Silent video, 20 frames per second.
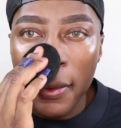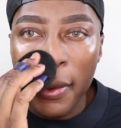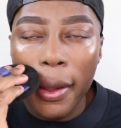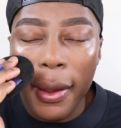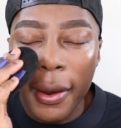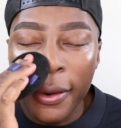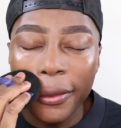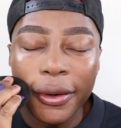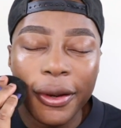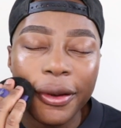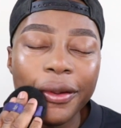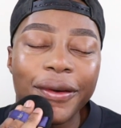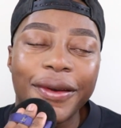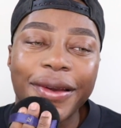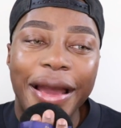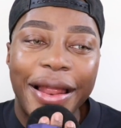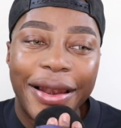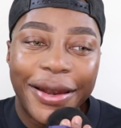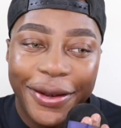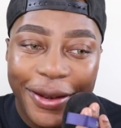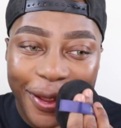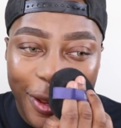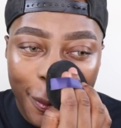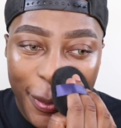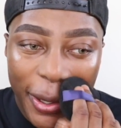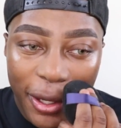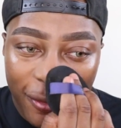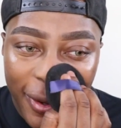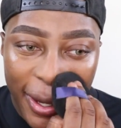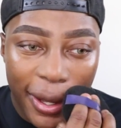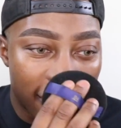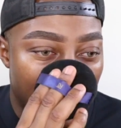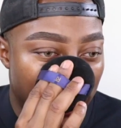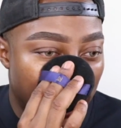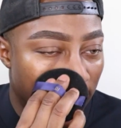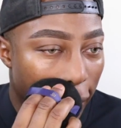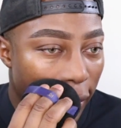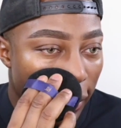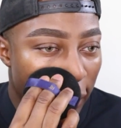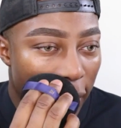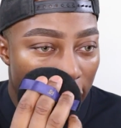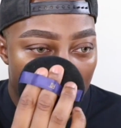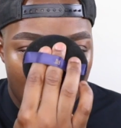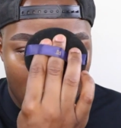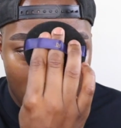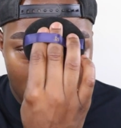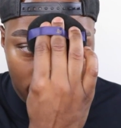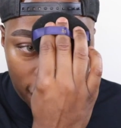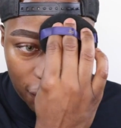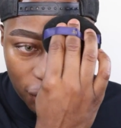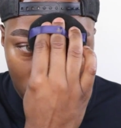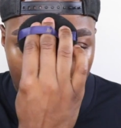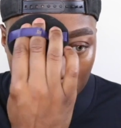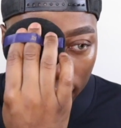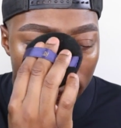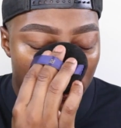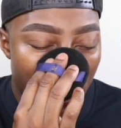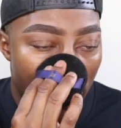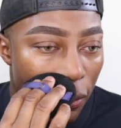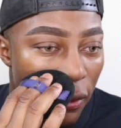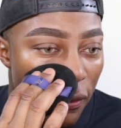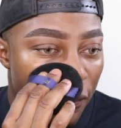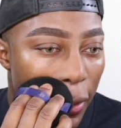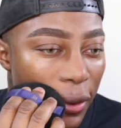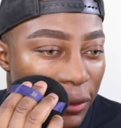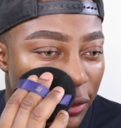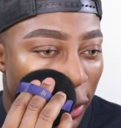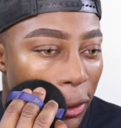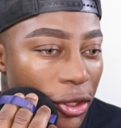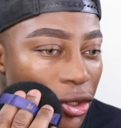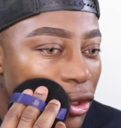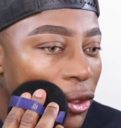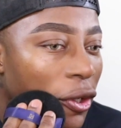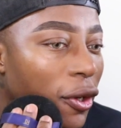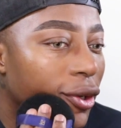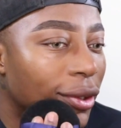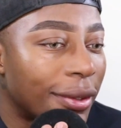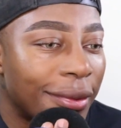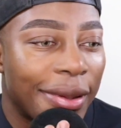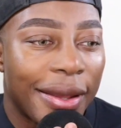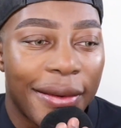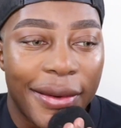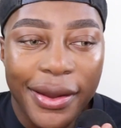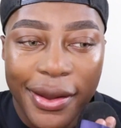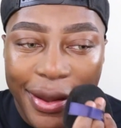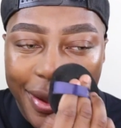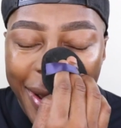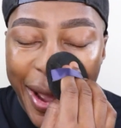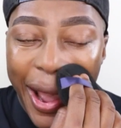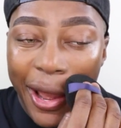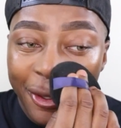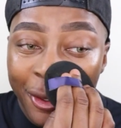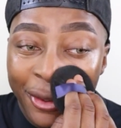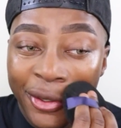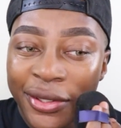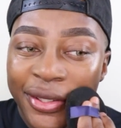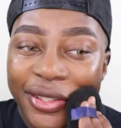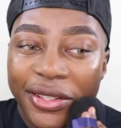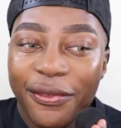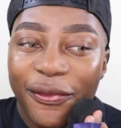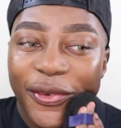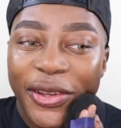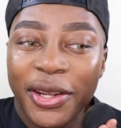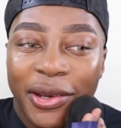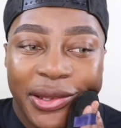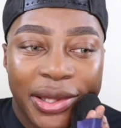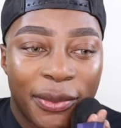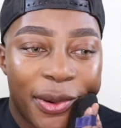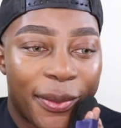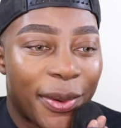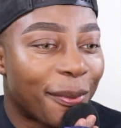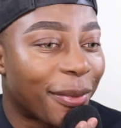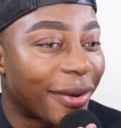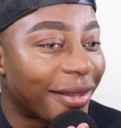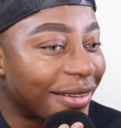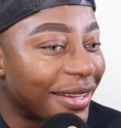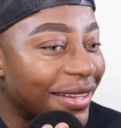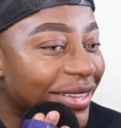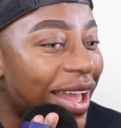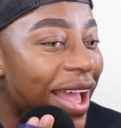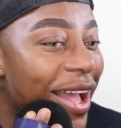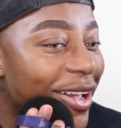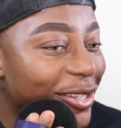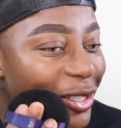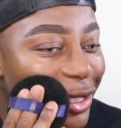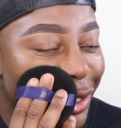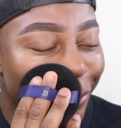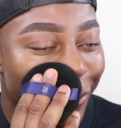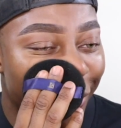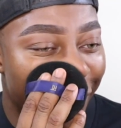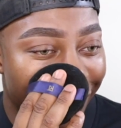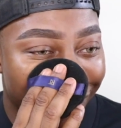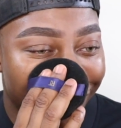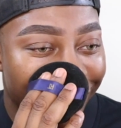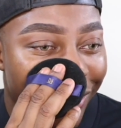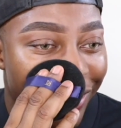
I'm gonna look a little bit crazy. I just do this before I put foundation on. I know this is a video at the moment, but this actually works.